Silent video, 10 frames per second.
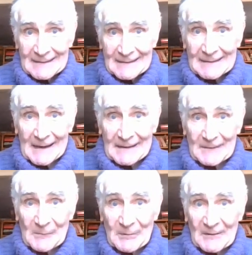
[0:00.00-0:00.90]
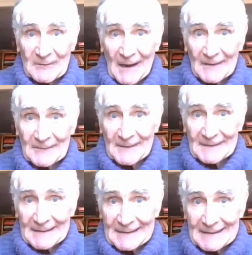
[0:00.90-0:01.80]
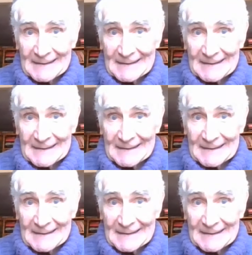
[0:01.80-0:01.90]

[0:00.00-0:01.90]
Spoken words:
They landed in the British Isles, didn't they?